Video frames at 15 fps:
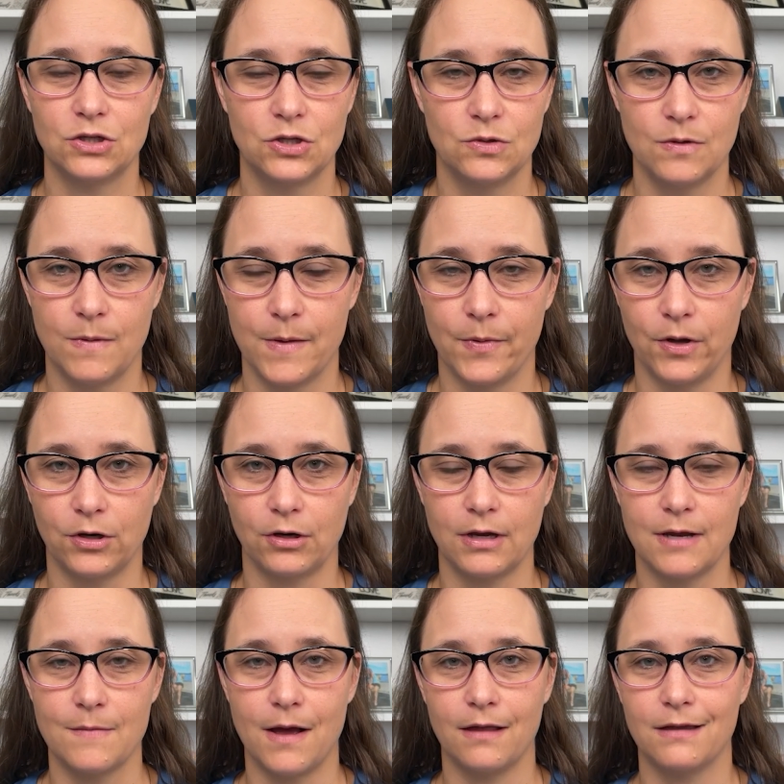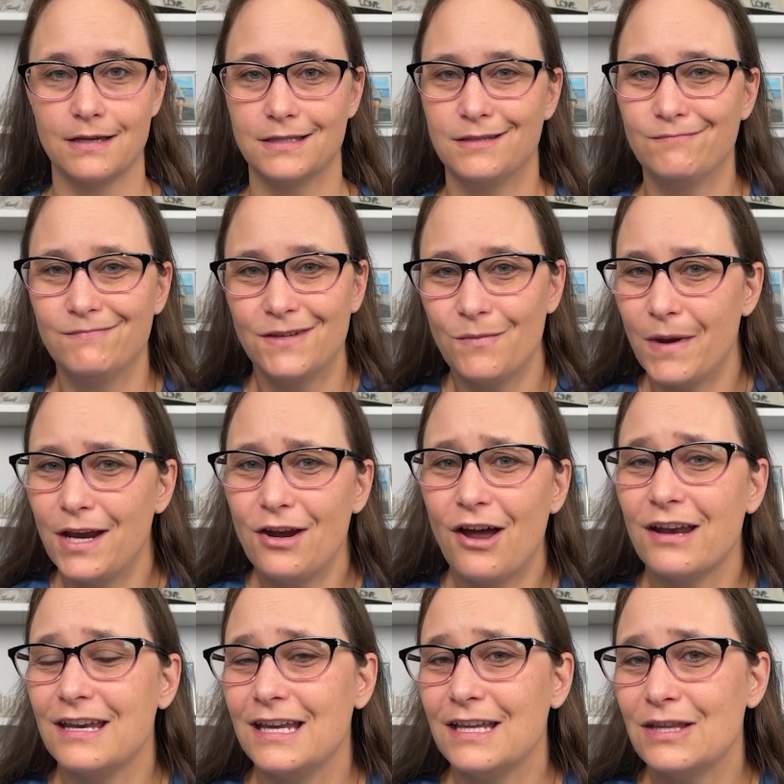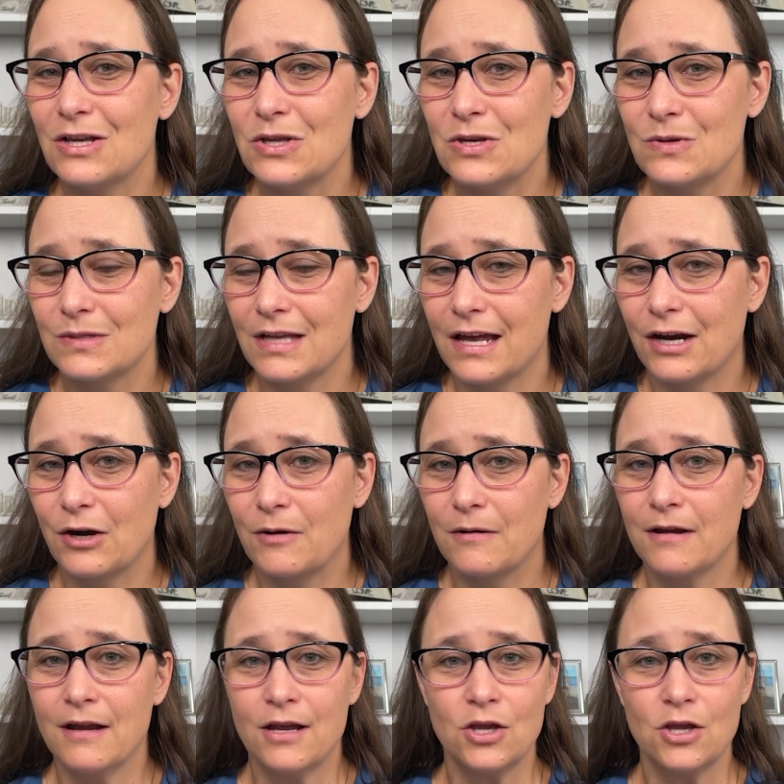to the people on your email list, you might not need the newsletter.